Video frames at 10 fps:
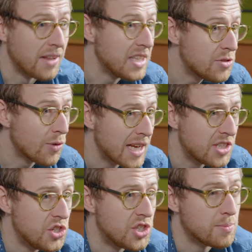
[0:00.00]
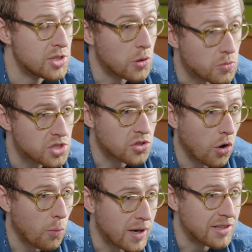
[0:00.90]
And these relationships don't
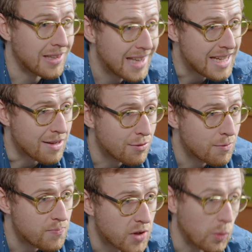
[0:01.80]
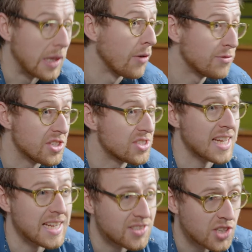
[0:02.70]
stop when you leave. We love to
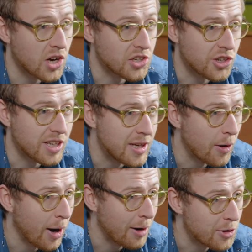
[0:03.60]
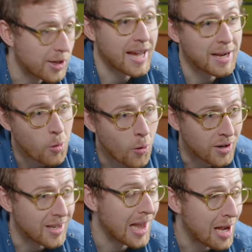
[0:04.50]
stay in touch and hear how you're getting
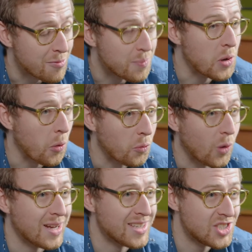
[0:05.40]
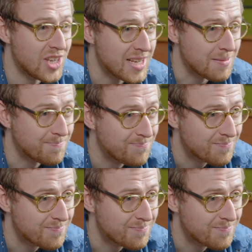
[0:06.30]
on in life beyond YSJ.